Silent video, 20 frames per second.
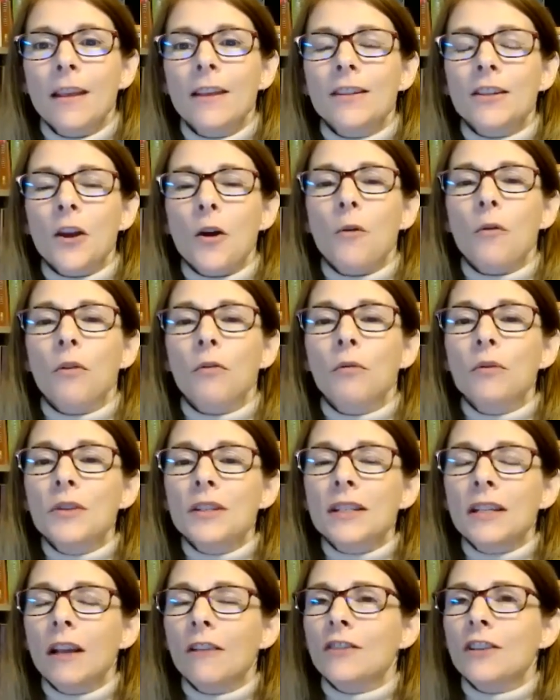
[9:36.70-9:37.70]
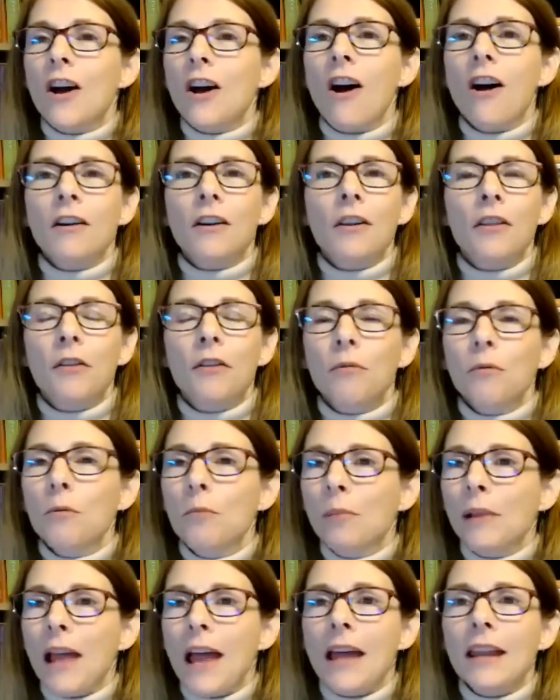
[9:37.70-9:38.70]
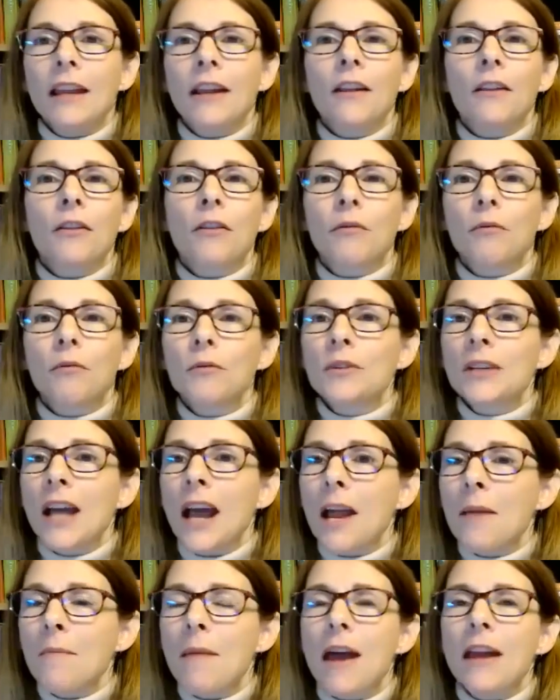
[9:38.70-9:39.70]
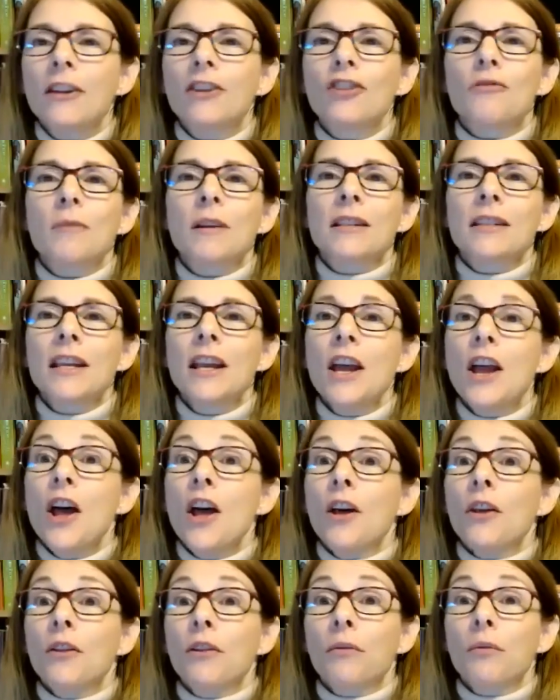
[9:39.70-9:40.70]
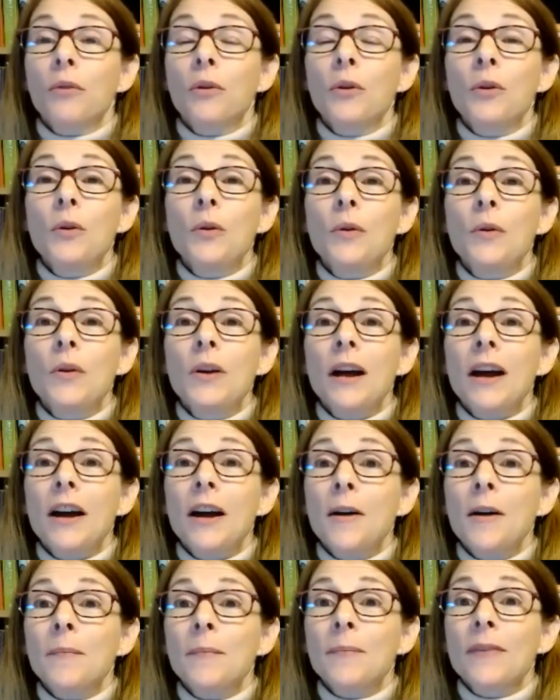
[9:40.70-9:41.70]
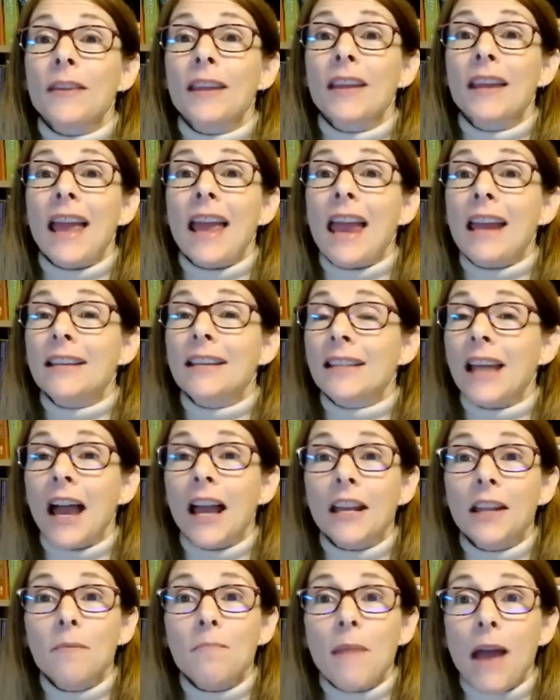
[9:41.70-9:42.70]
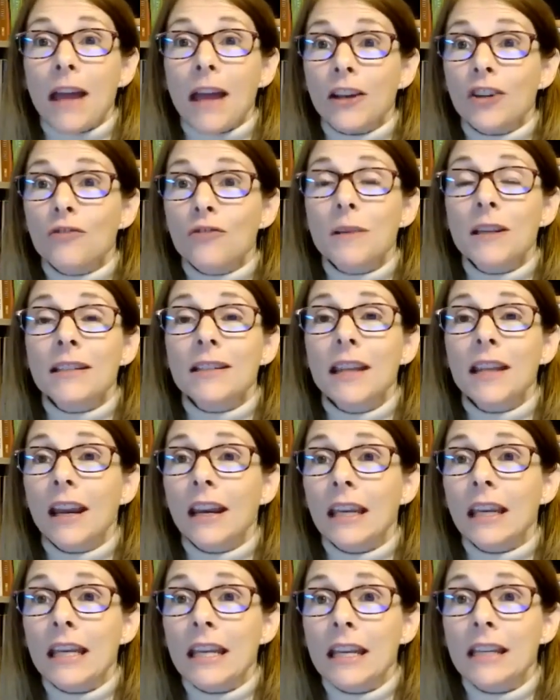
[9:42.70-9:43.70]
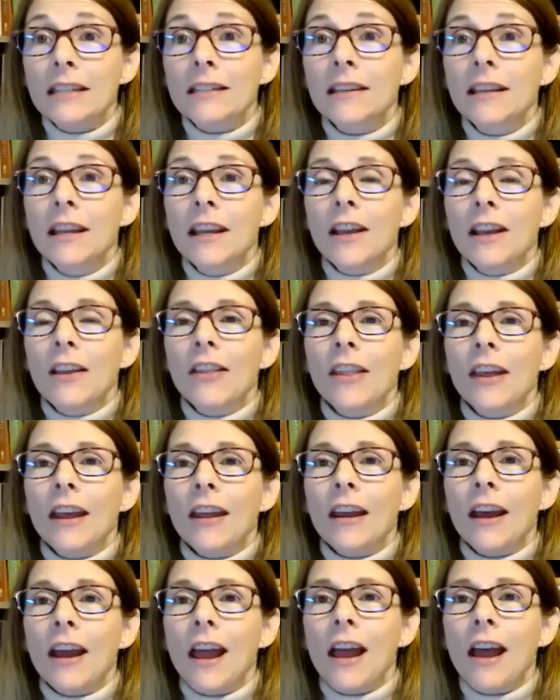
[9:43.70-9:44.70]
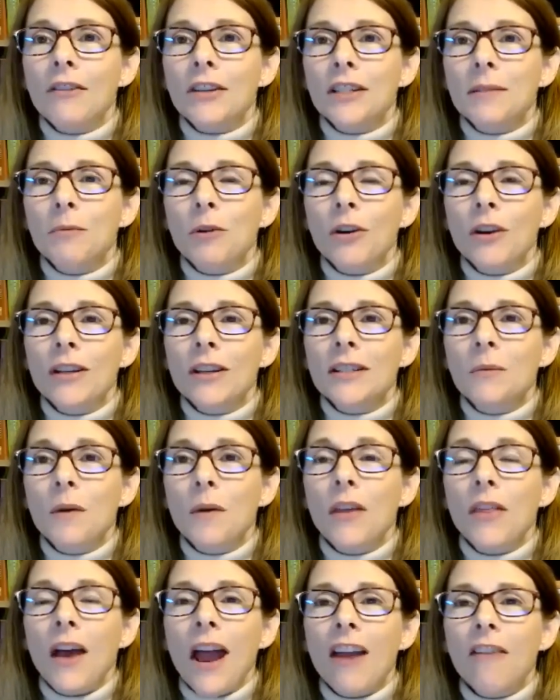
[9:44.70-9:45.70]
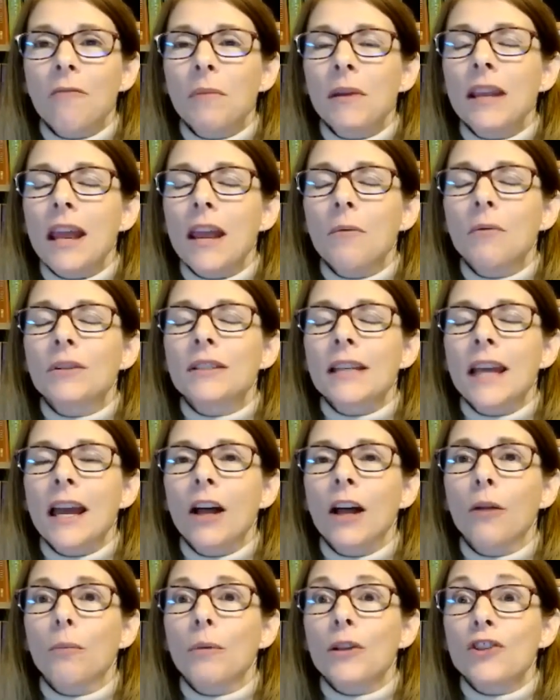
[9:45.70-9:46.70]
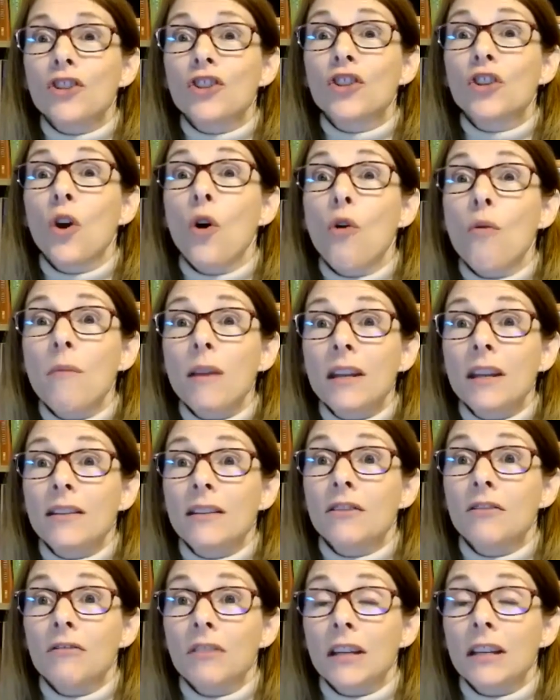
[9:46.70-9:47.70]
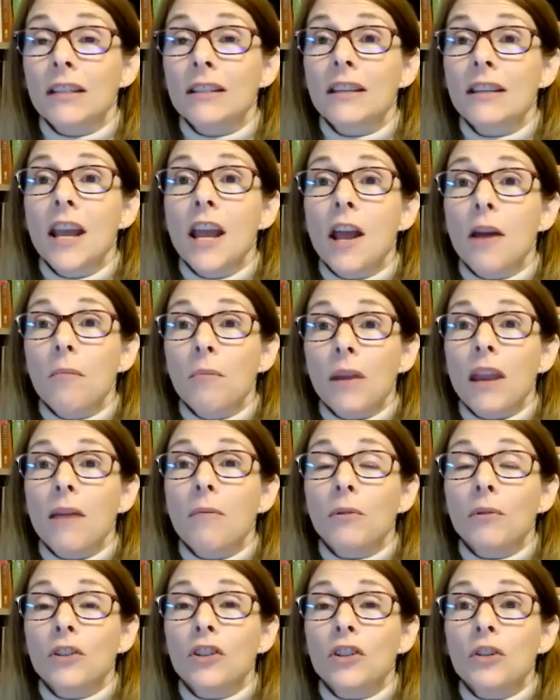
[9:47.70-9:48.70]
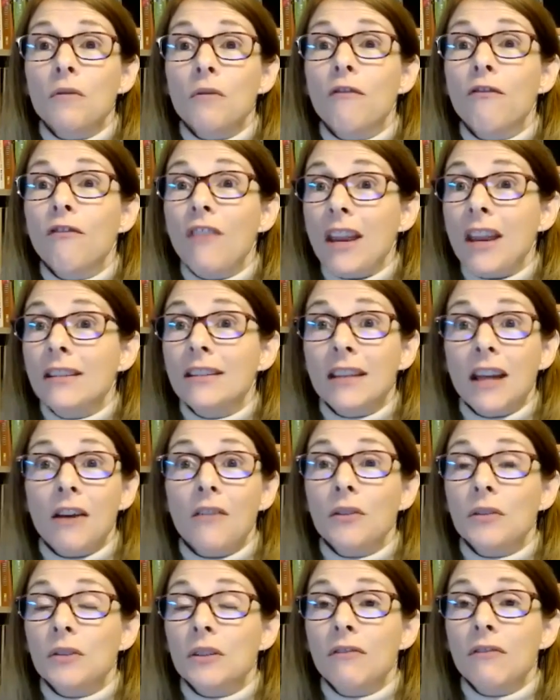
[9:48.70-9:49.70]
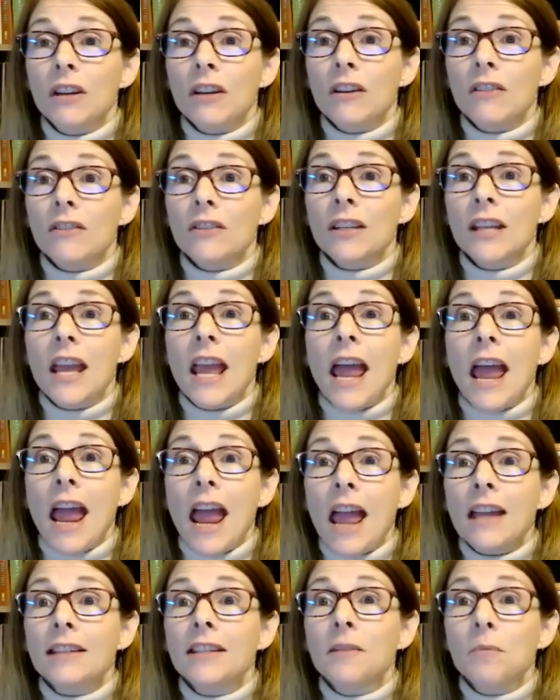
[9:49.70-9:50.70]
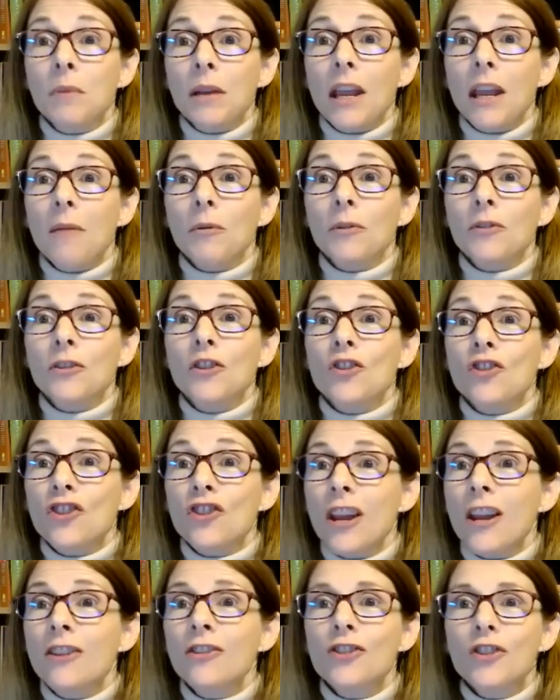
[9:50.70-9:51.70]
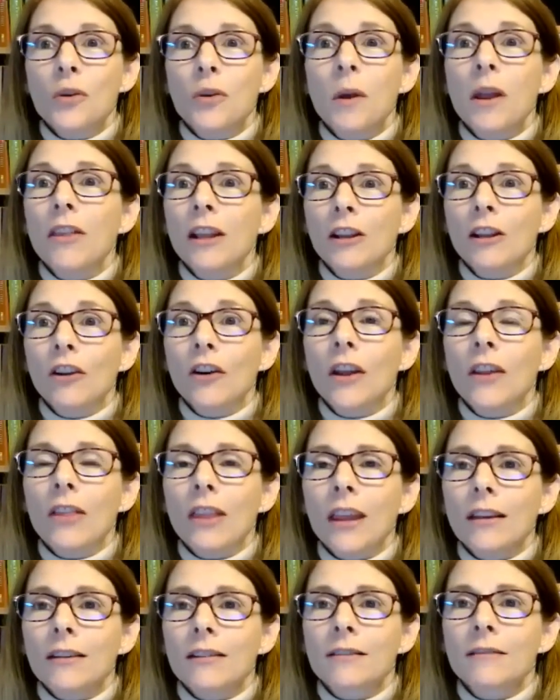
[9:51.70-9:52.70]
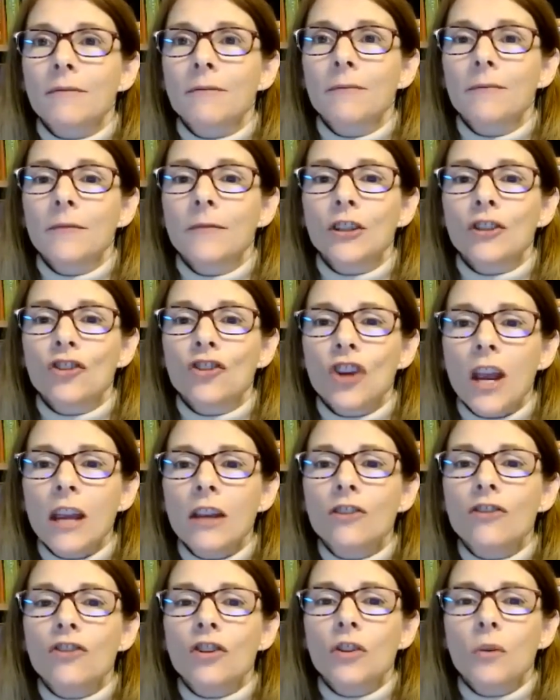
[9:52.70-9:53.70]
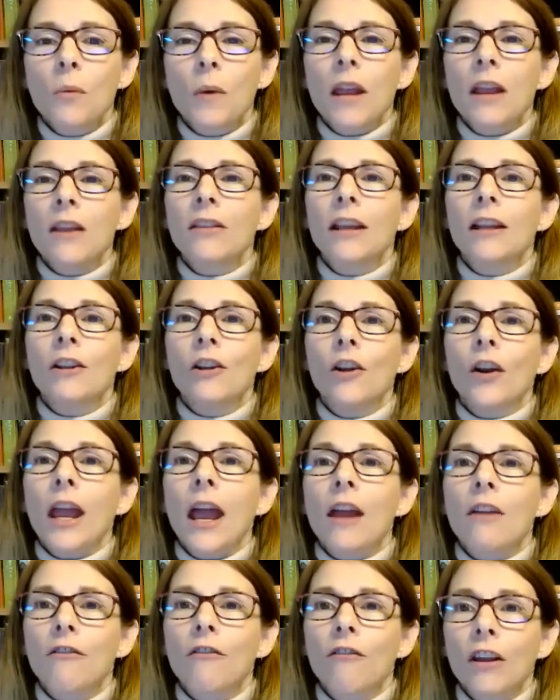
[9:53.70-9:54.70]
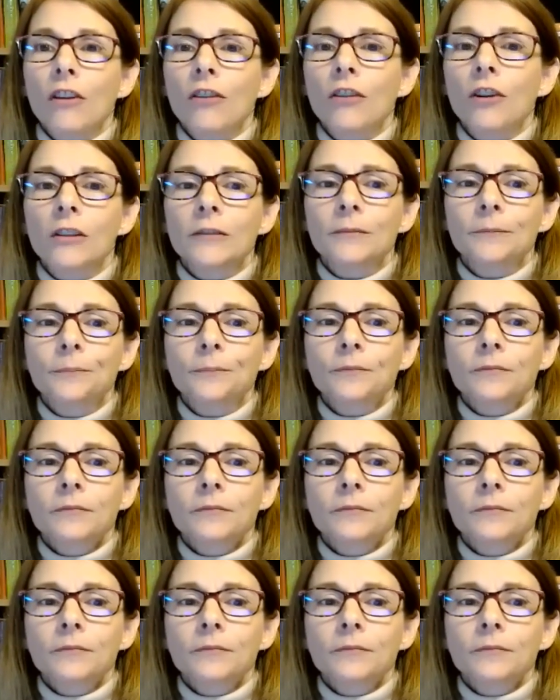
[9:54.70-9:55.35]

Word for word: So, through self talk, through planning, through time management, through um, anxiety management techniques that I have experience with, I've been able to help so many students be able to face down those fears and to be able to change the way they look at things, to change the way they look at failure.